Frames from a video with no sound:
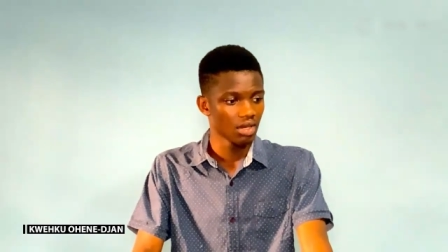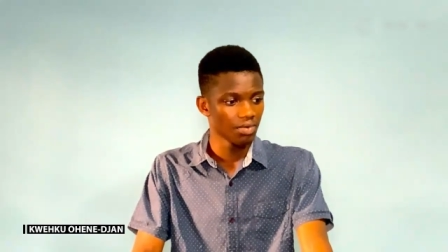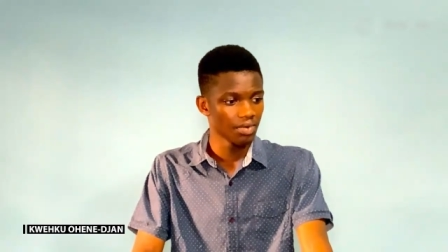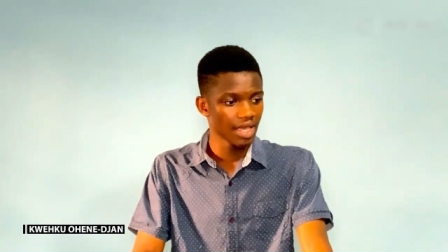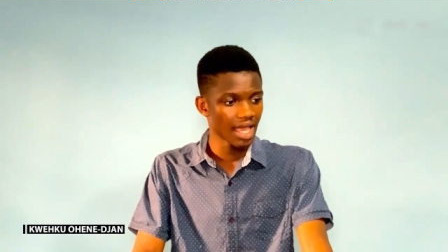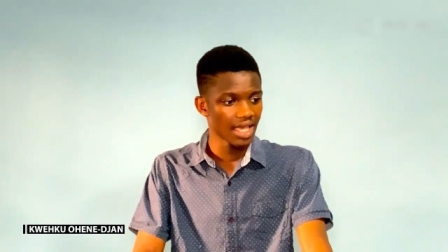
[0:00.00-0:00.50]

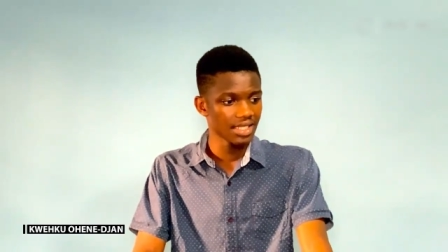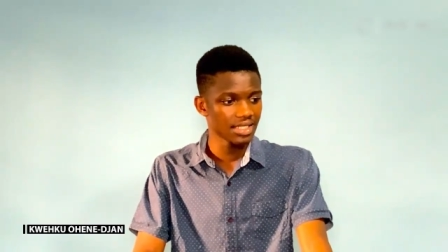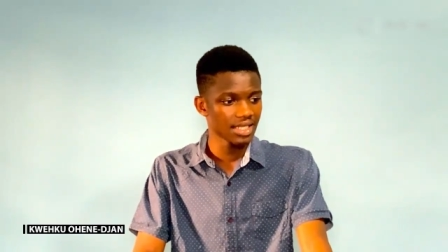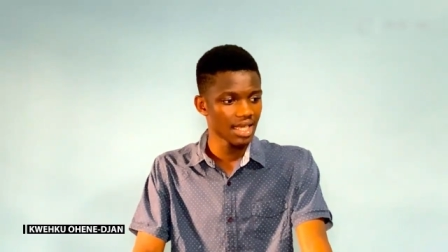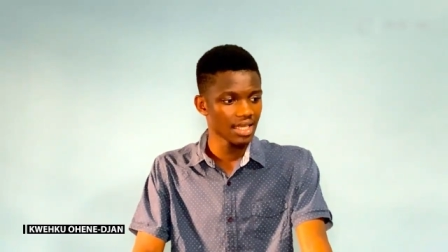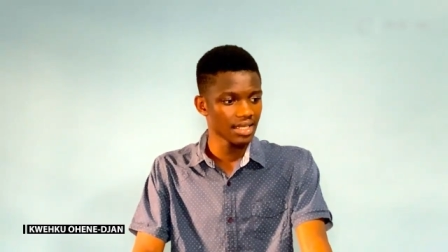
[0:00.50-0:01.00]
We ask
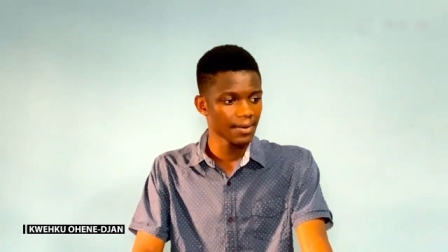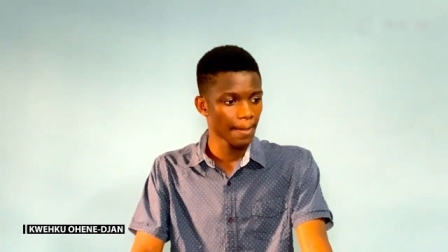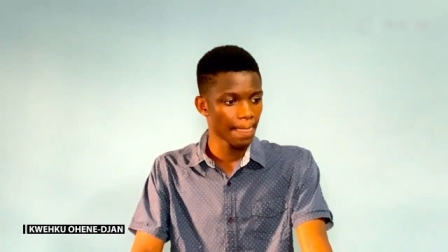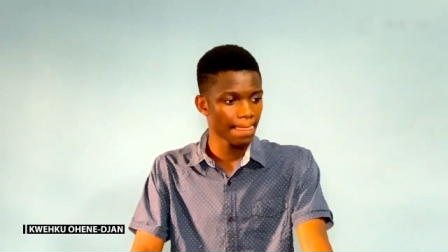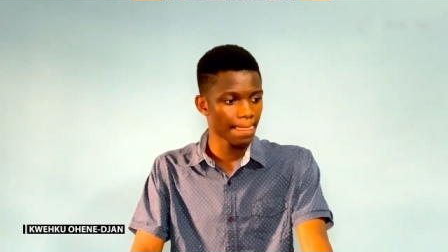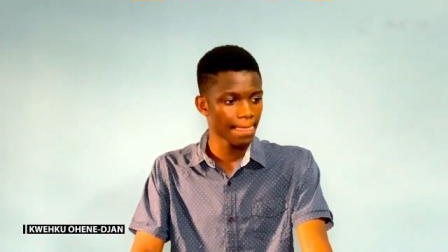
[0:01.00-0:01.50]
that
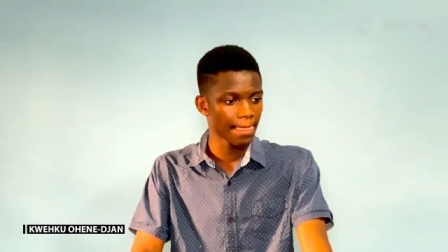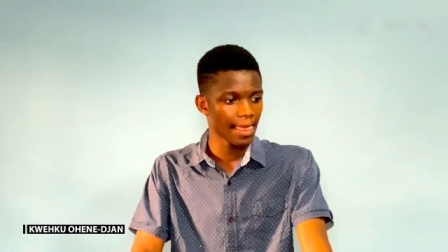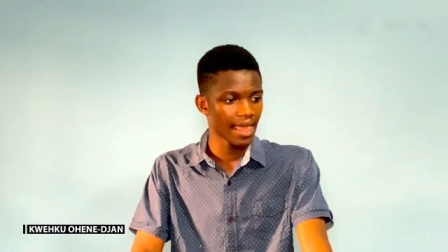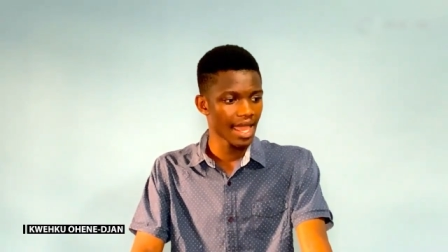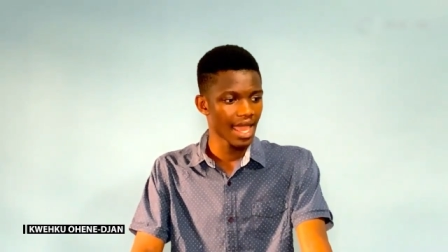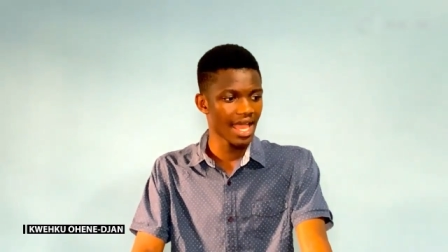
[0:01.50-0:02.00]

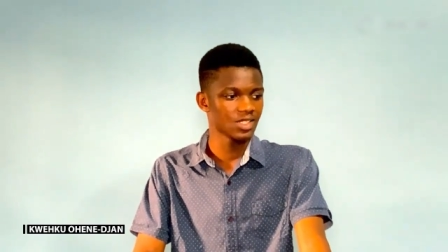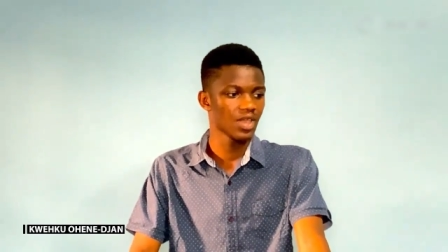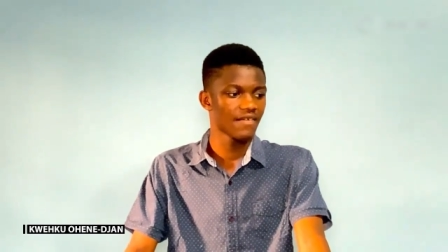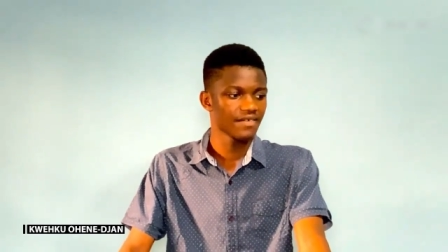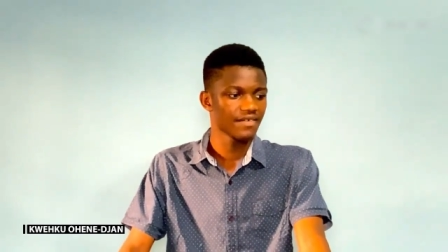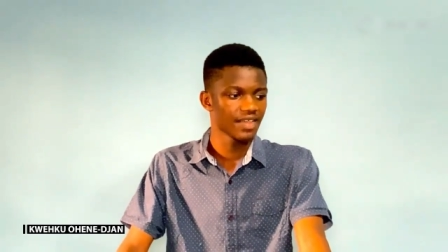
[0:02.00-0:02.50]
as we
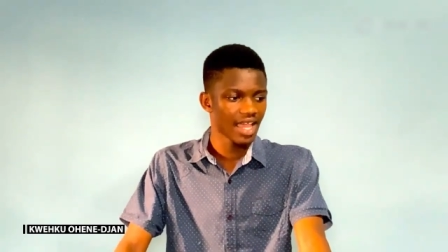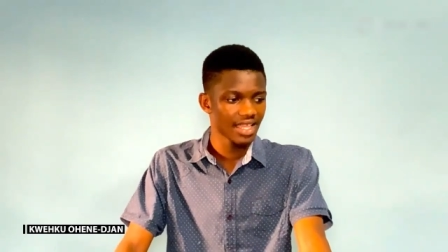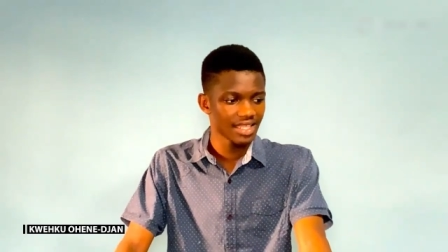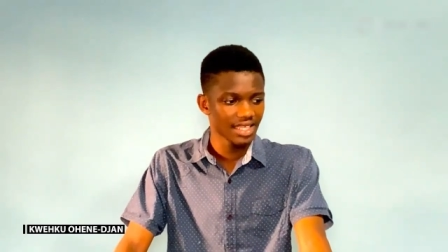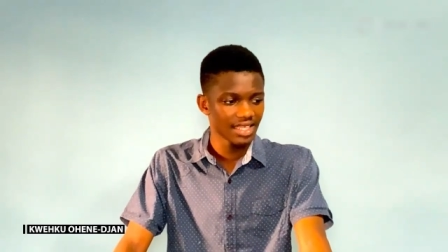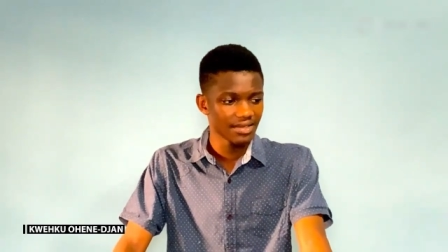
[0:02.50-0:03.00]
have
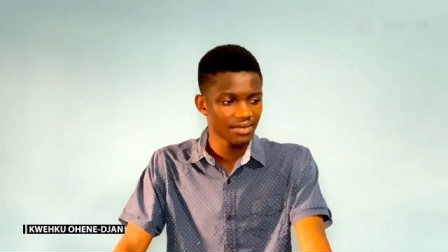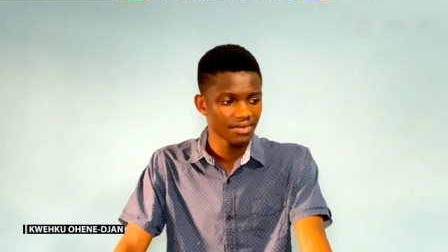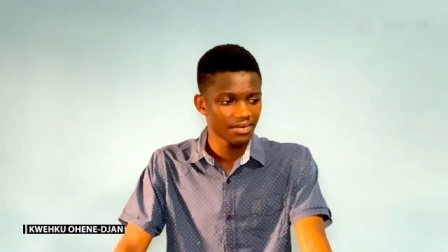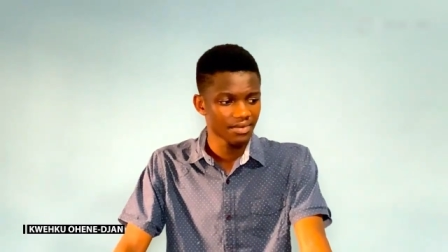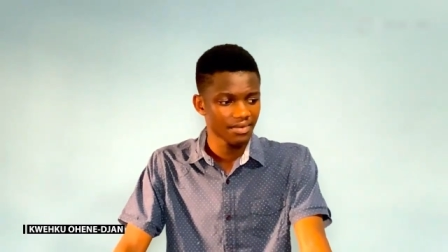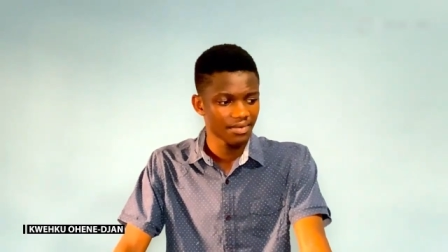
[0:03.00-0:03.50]
gathered,
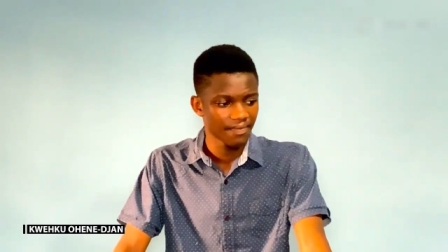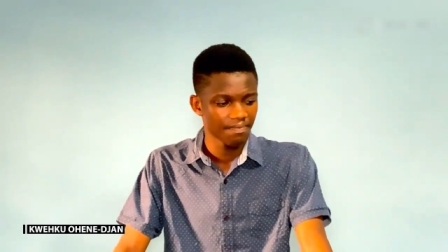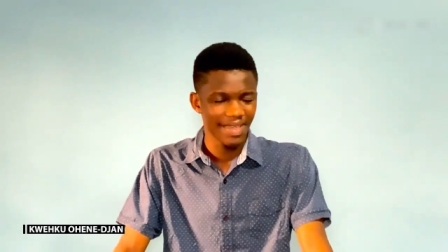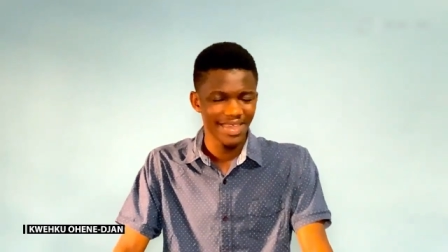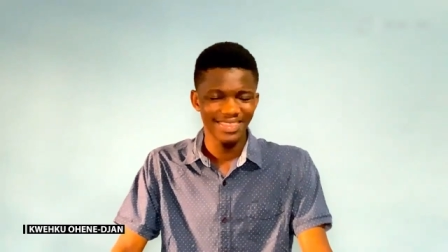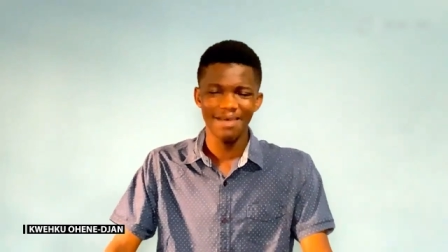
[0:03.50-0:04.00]

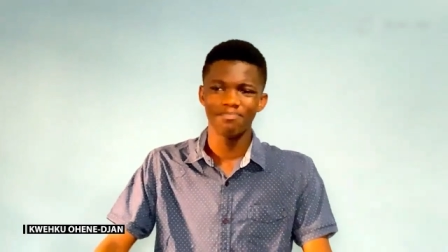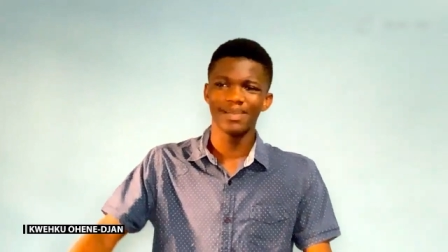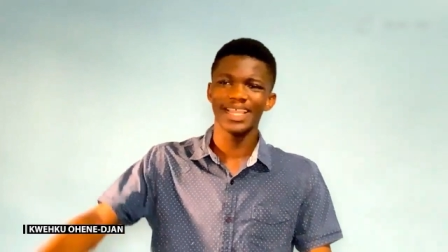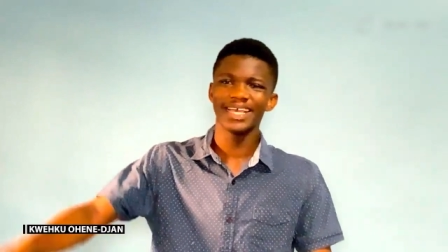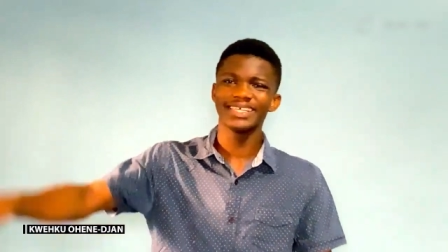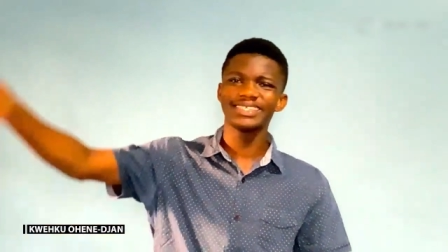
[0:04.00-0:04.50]
may the
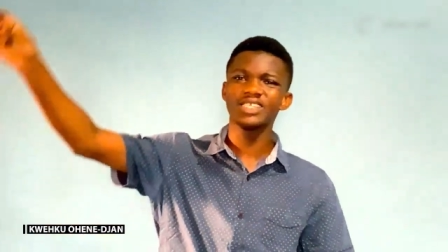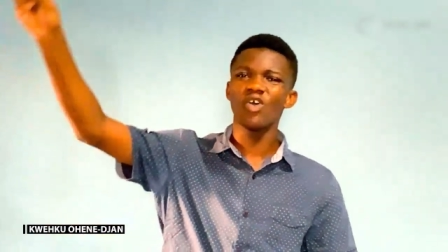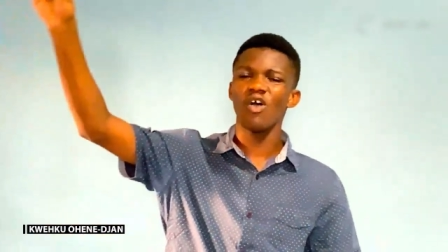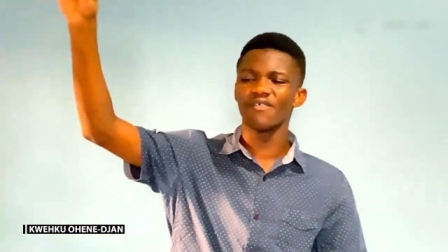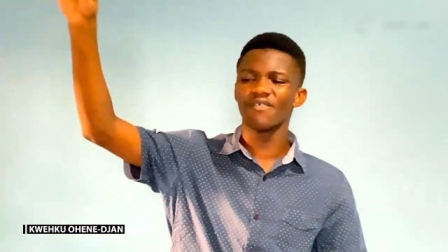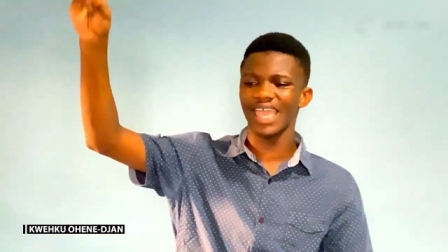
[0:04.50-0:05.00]
blessing
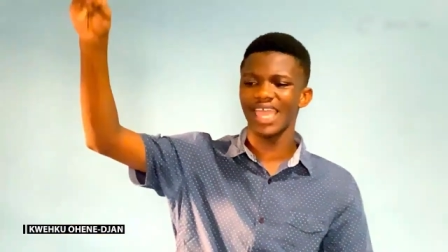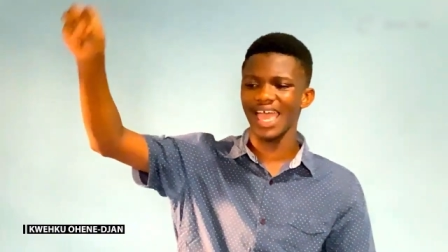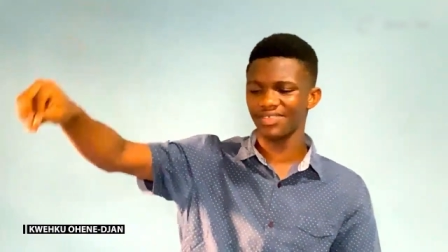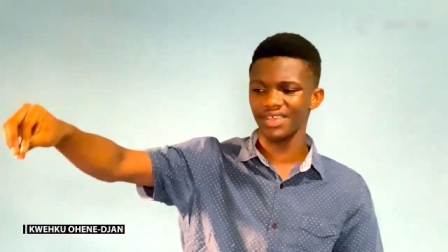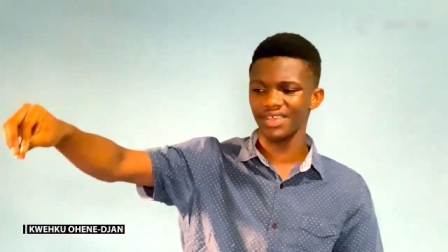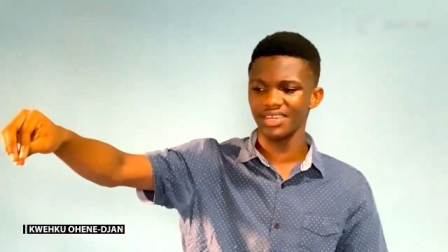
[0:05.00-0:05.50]
of
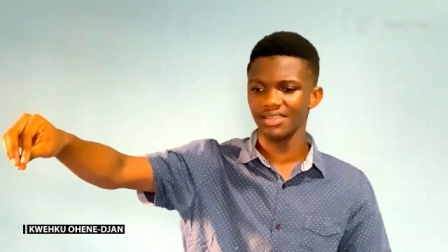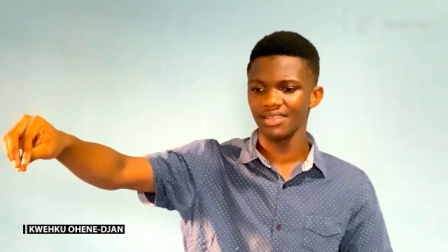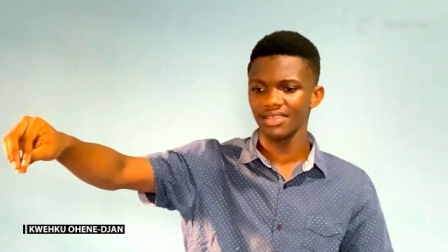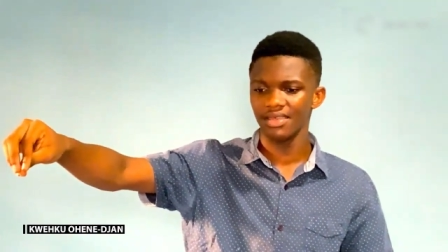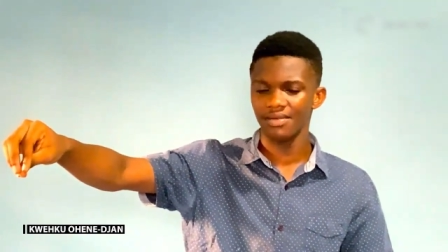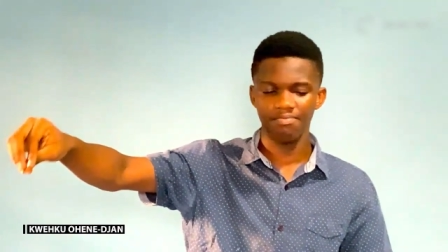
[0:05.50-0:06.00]
gathering
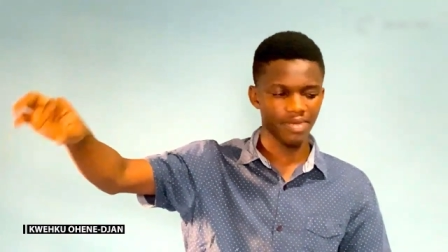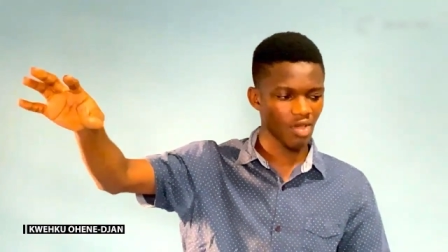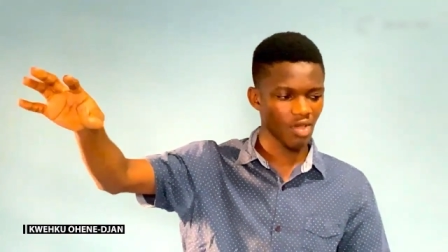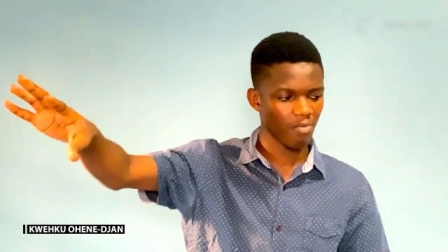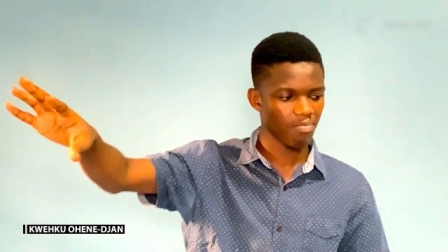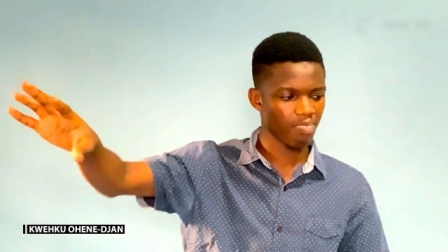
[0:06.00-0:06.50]
be
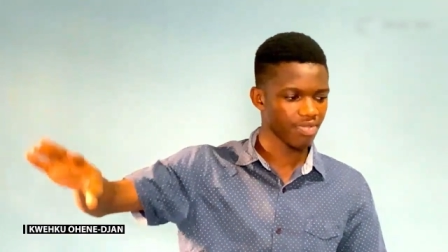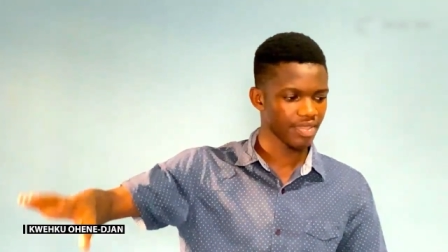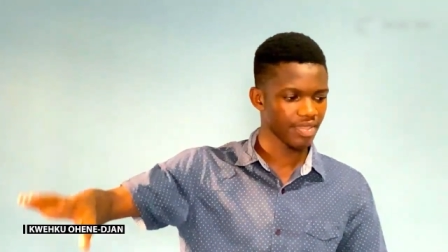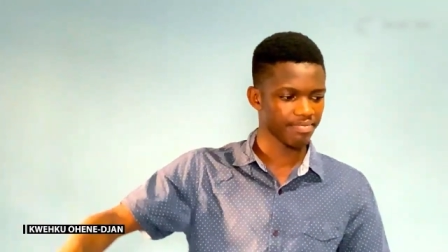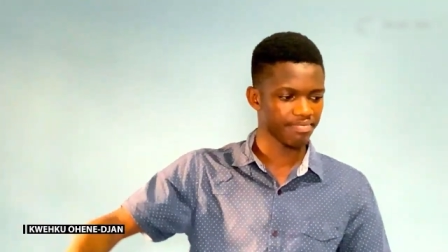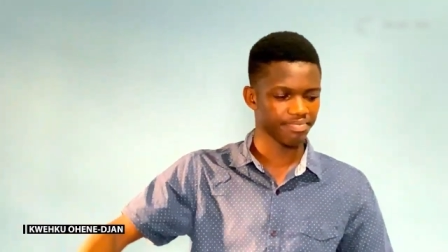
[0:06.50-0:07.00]
upon them